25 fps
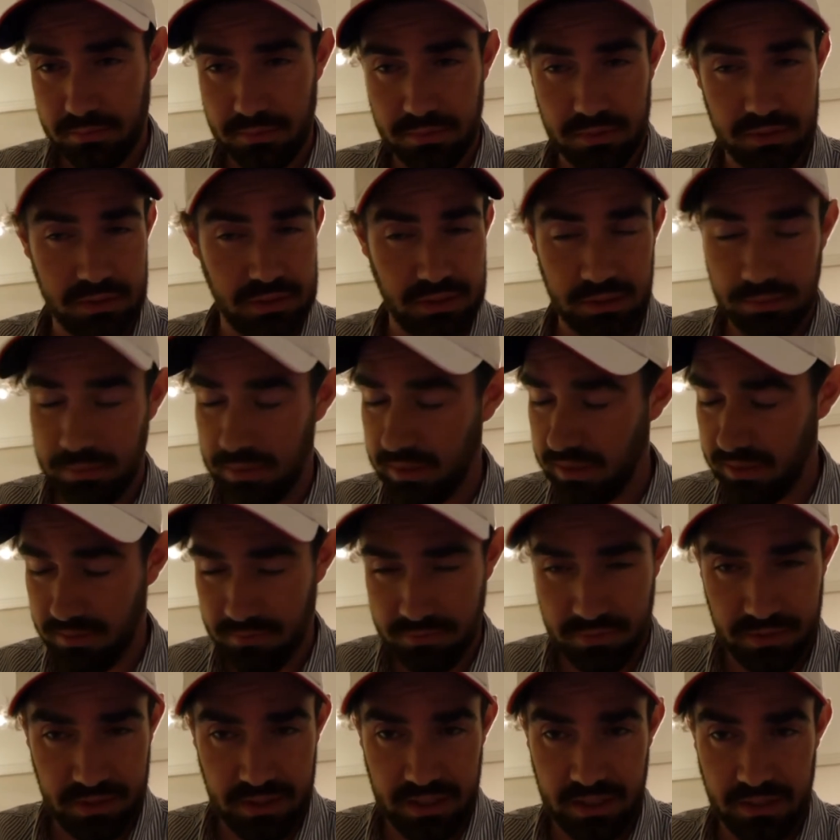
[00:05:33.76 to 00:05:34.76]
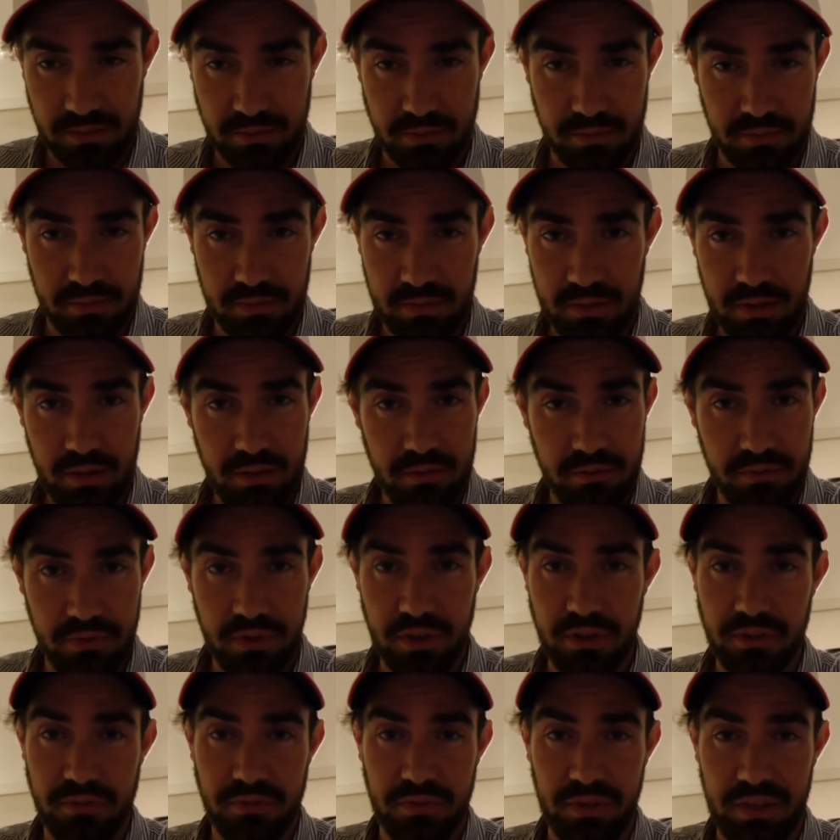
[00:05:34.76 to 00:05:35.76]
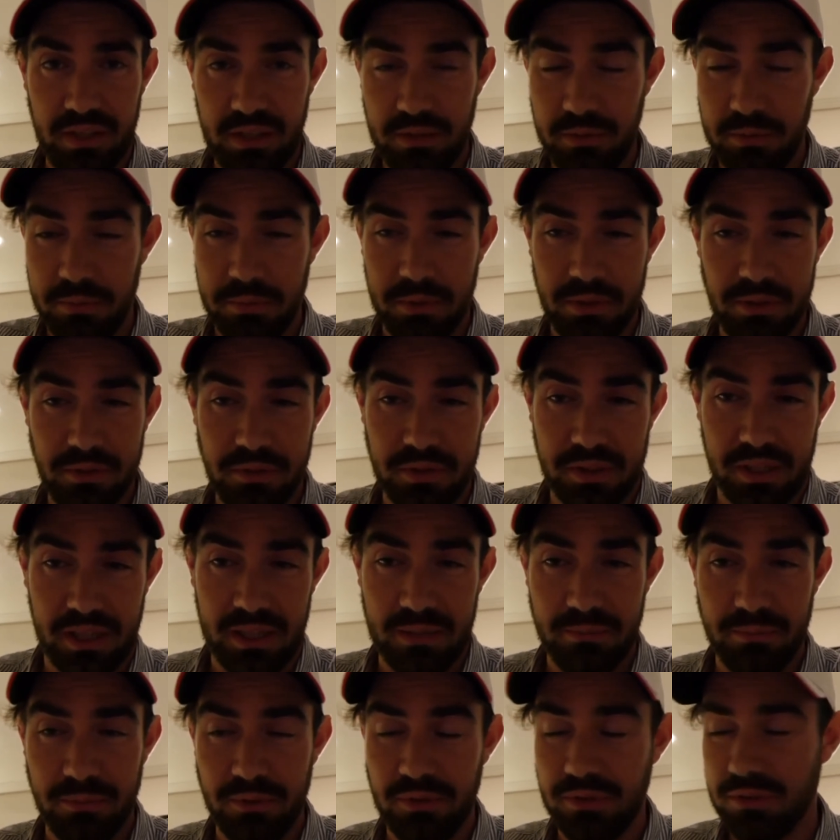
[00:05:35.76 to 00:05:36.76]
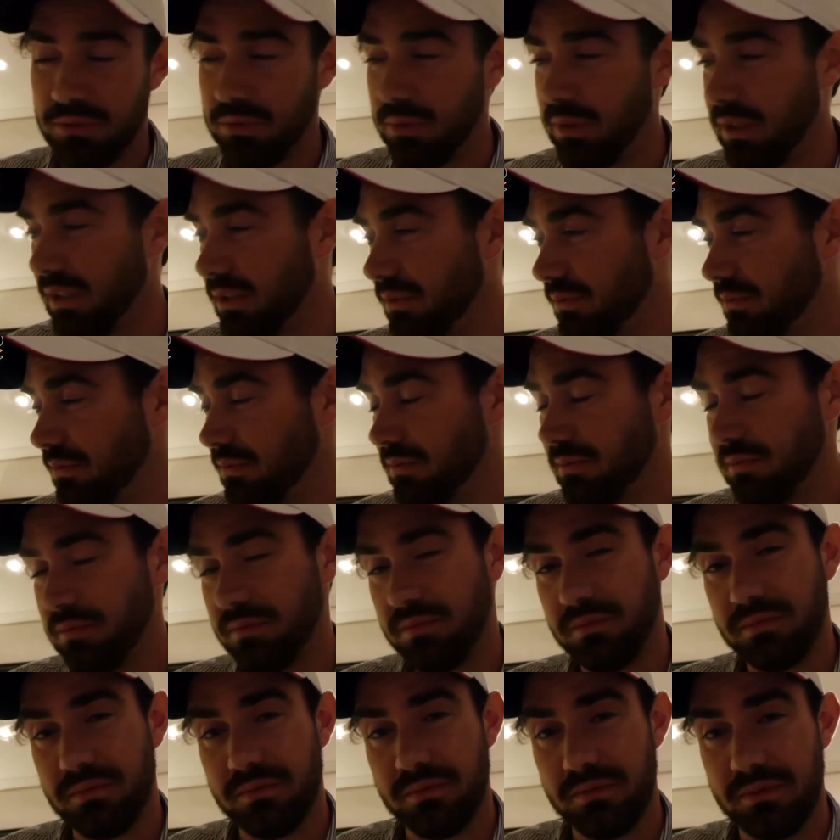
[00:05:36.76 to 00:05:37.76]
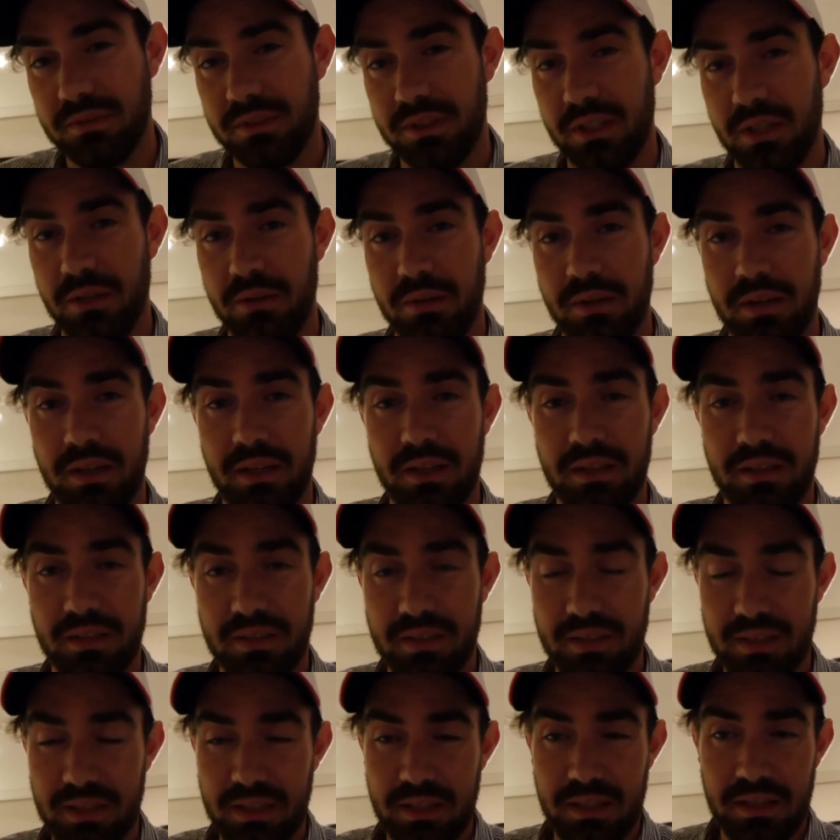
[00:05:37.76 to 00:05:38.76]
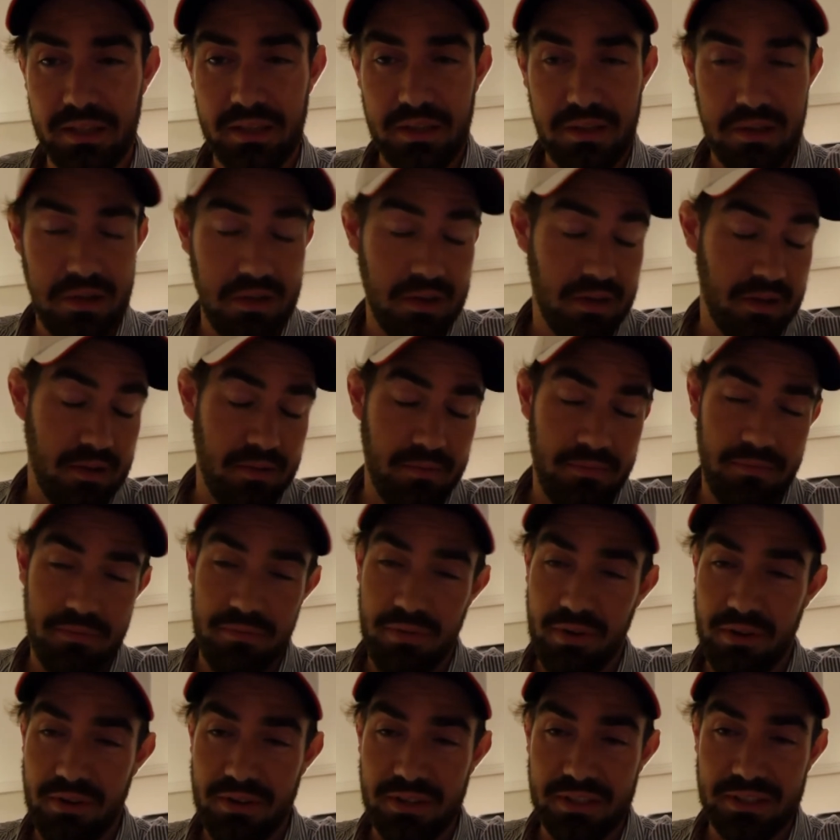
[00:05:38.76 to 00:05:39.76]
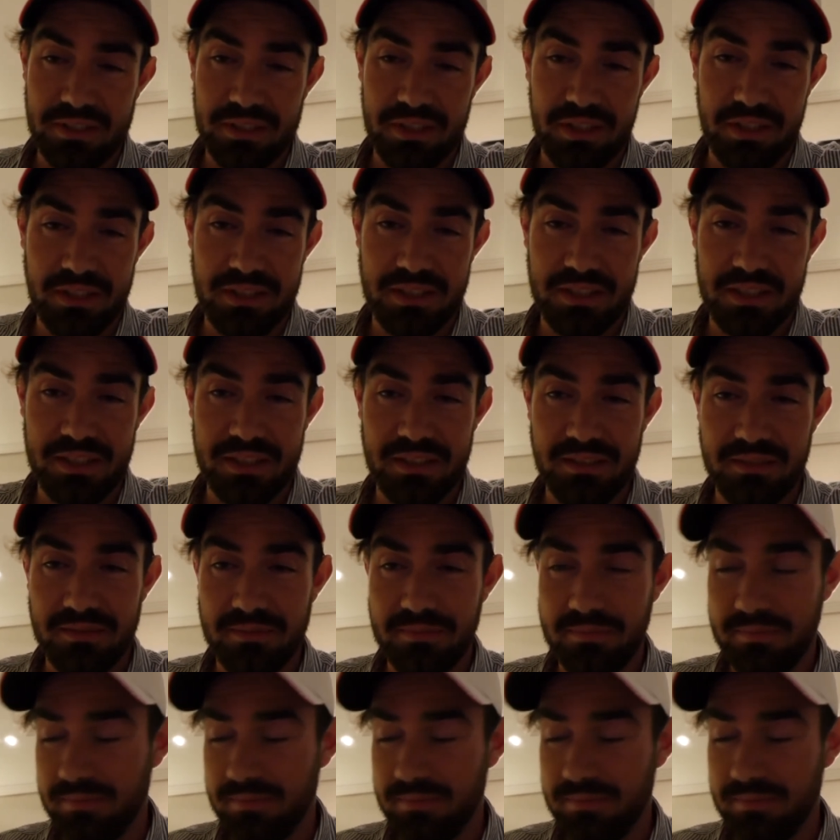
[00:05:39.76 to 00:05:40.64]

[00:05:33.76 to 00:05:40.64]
Still making videos. First video with my new camera as well. So, very exciting.